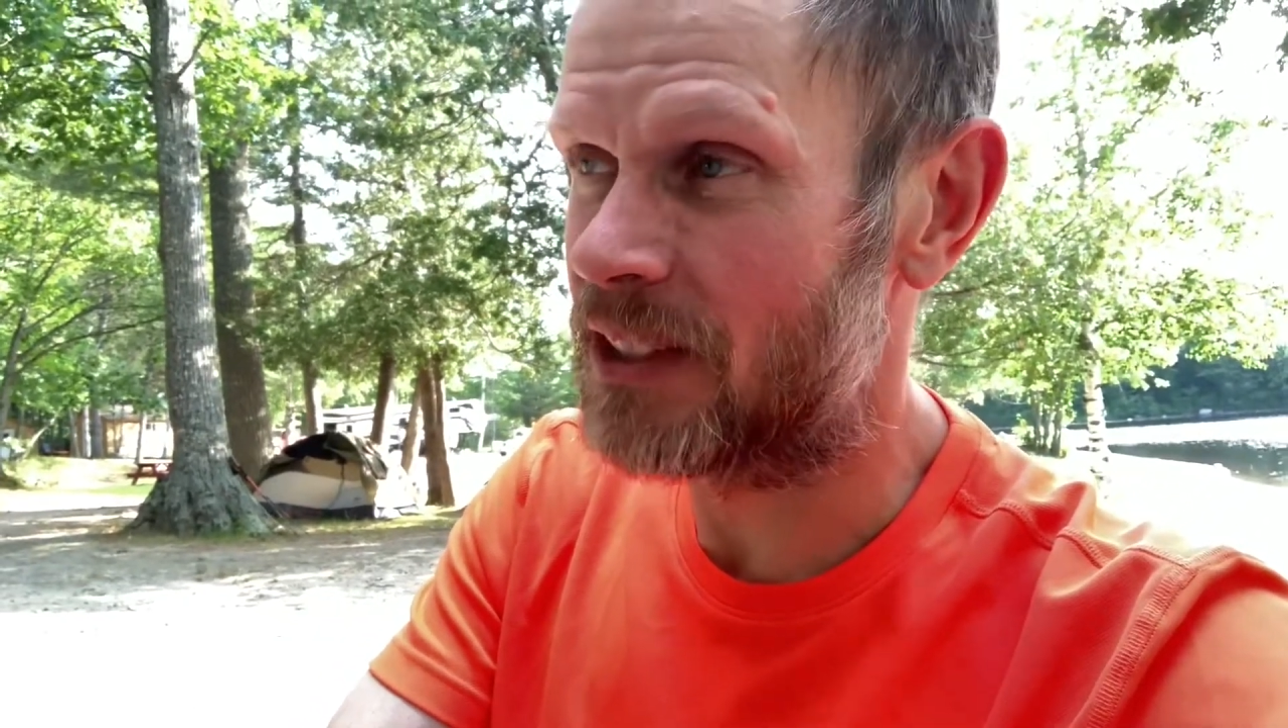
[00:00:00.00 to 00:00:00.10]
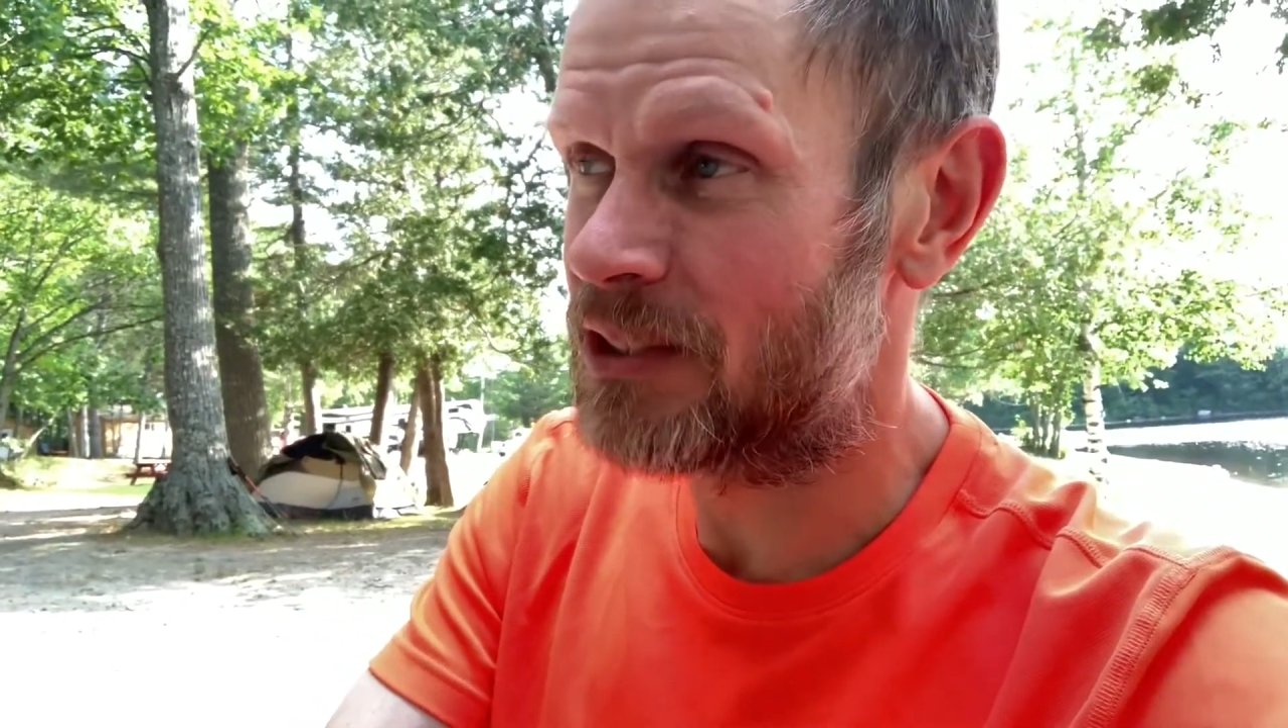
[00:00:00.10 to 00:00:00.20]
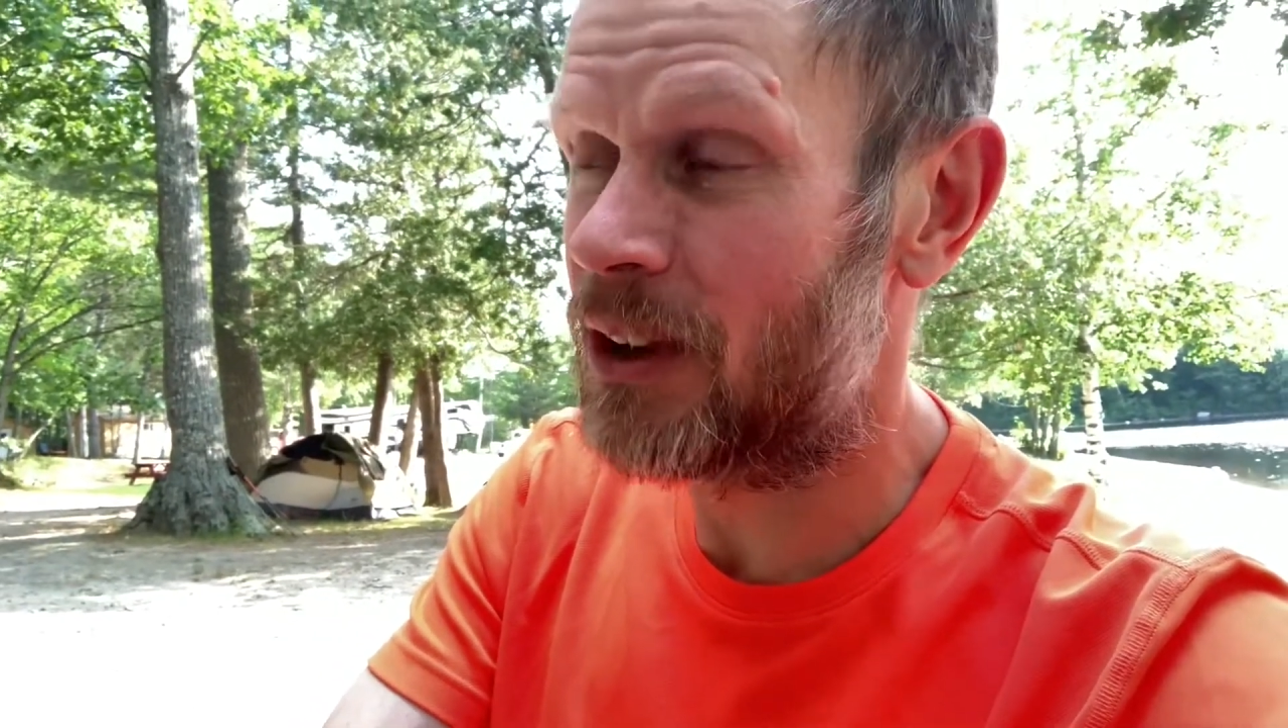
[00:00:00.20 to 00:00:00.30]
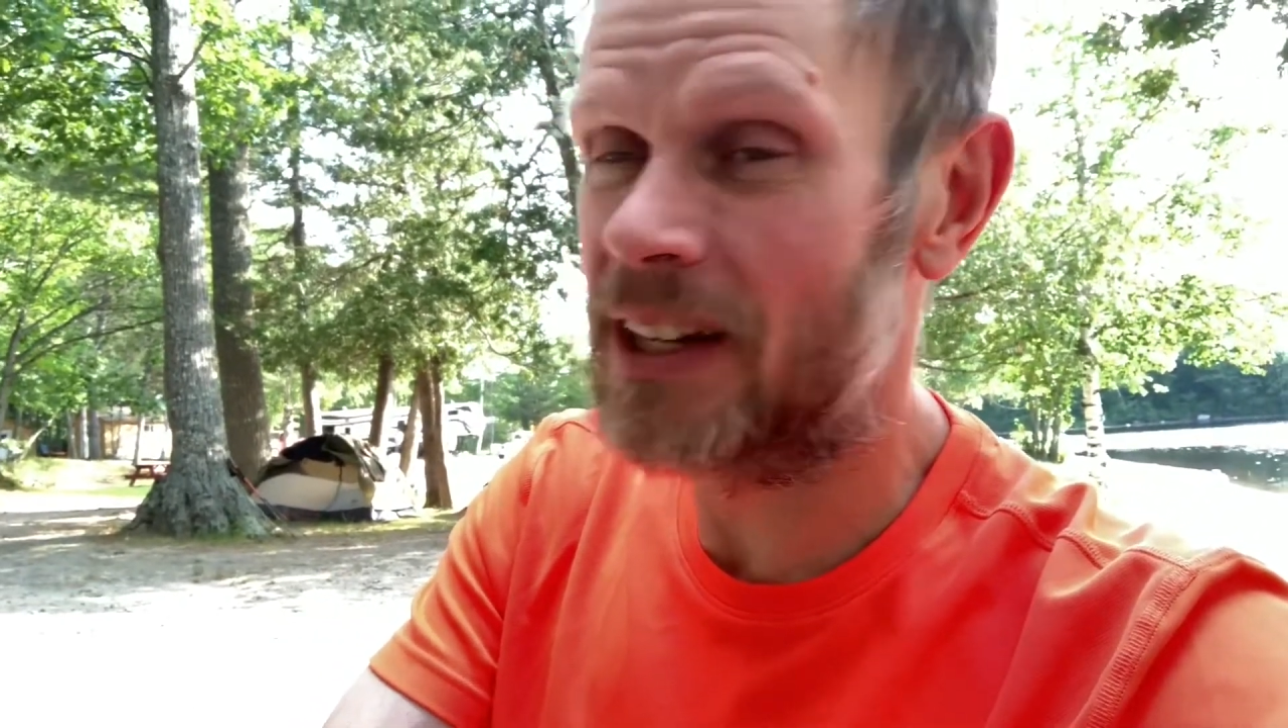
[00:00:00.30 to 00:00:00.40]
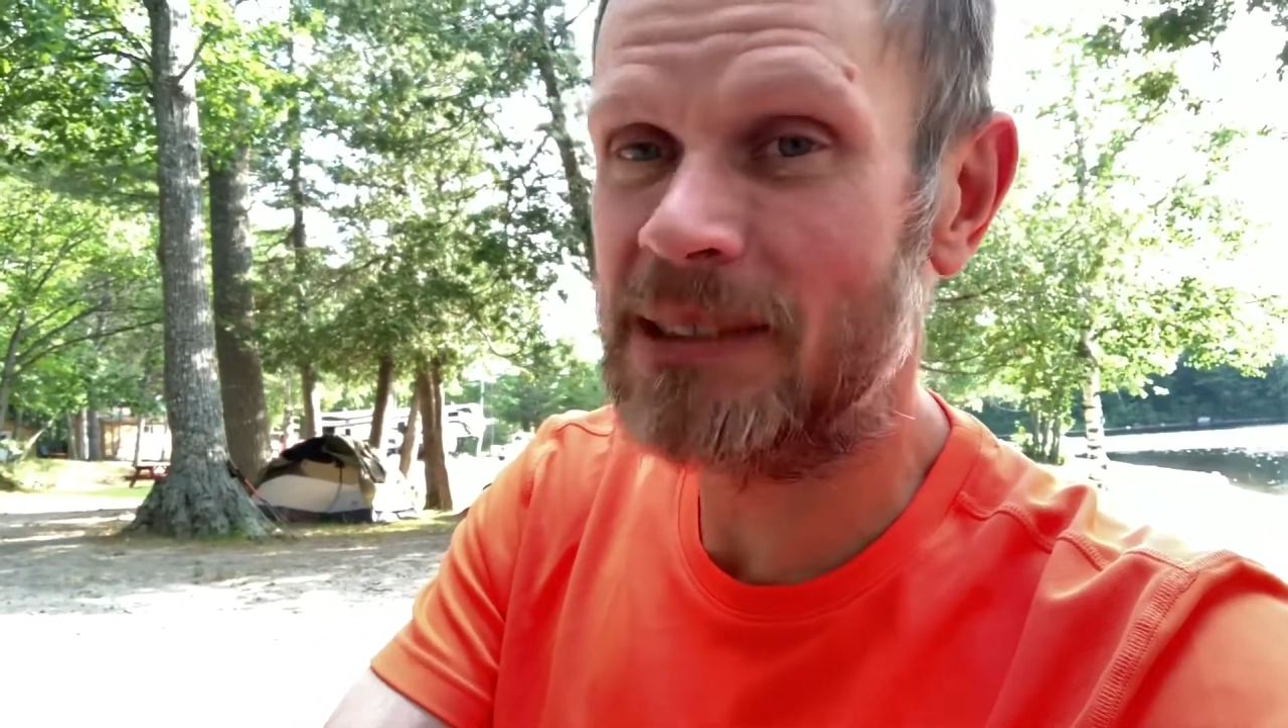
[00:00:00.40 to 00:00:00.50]
as
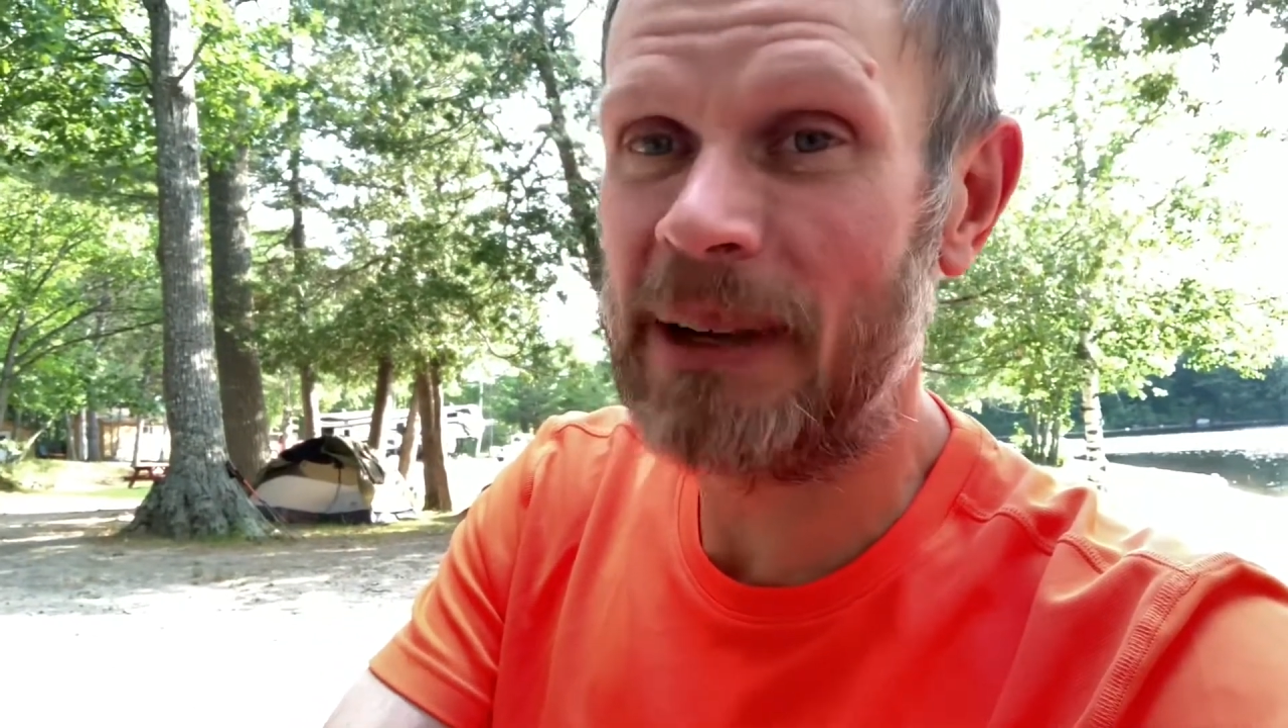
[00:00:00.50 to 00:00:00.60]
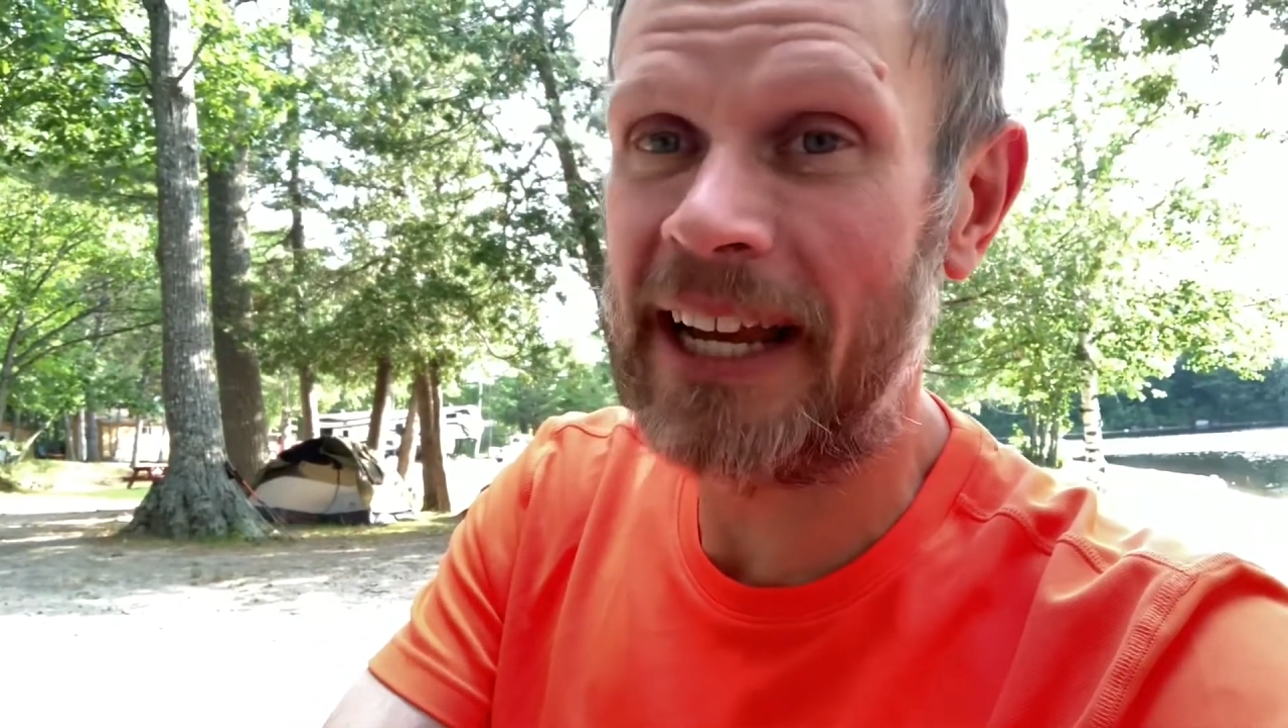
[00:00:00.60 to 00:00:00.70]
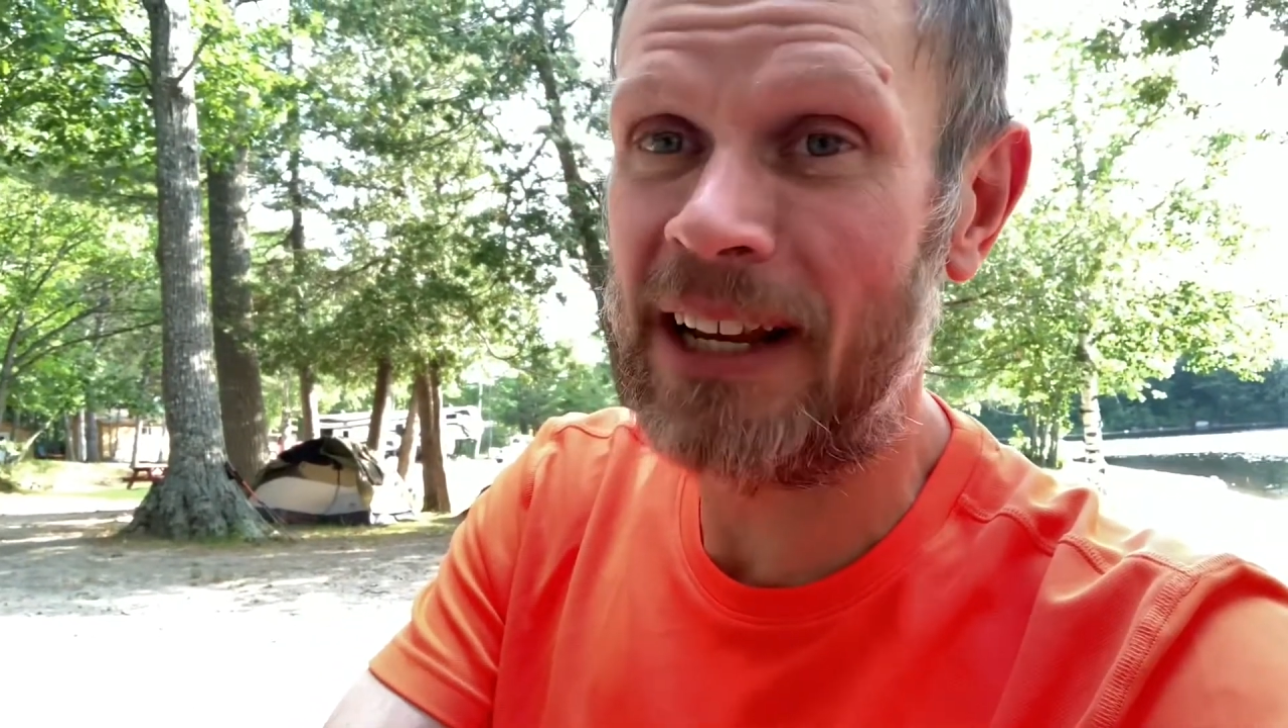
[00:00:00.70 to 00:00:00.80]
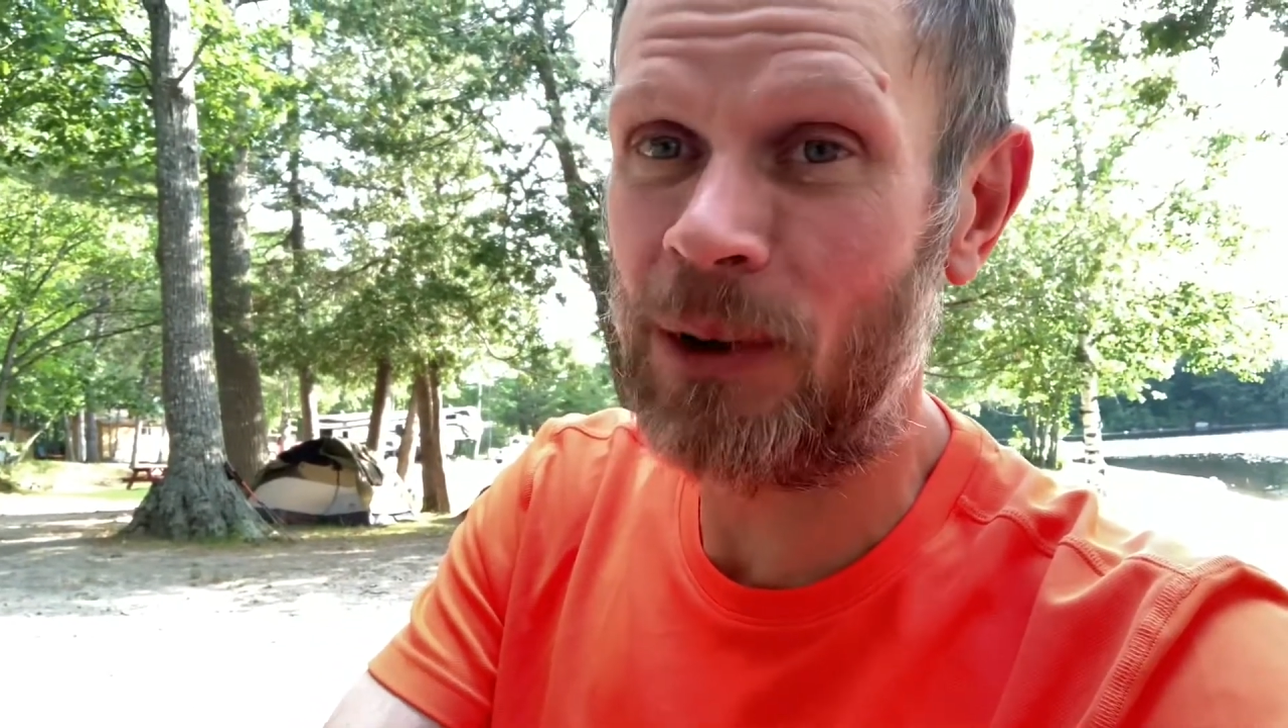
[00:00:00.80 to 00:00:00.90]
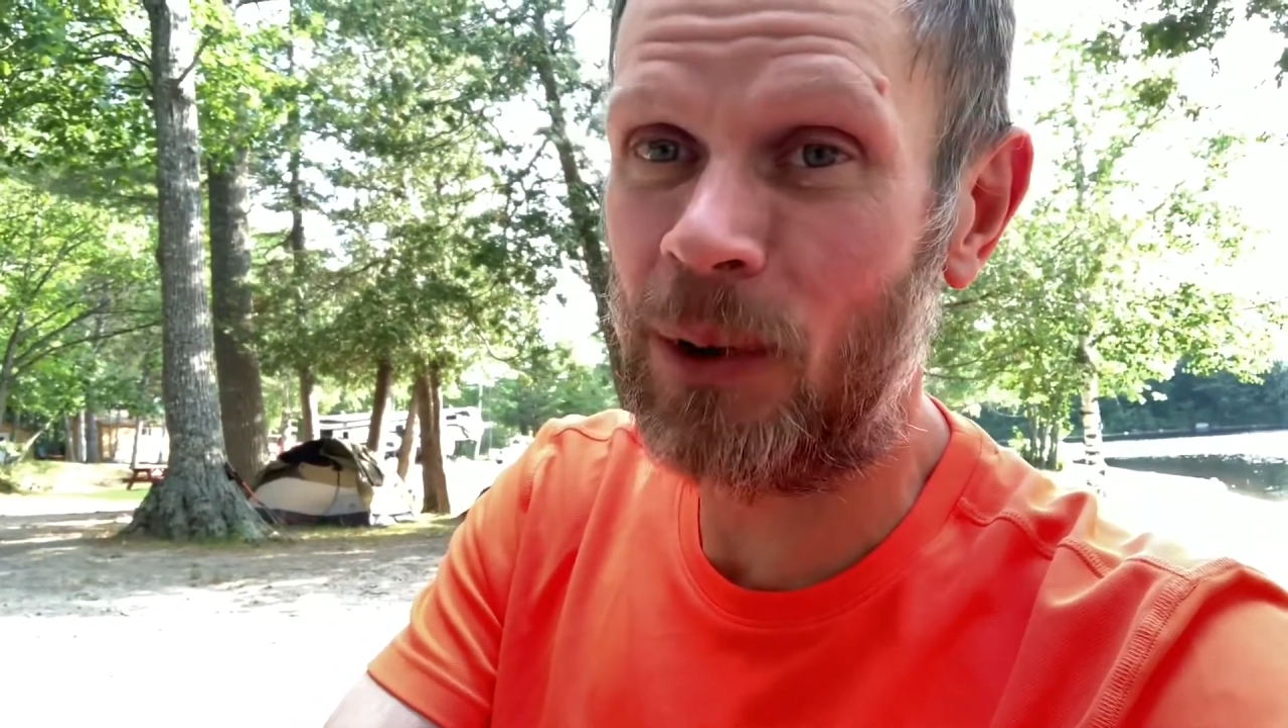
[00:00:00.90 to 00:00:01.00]
long as my ankle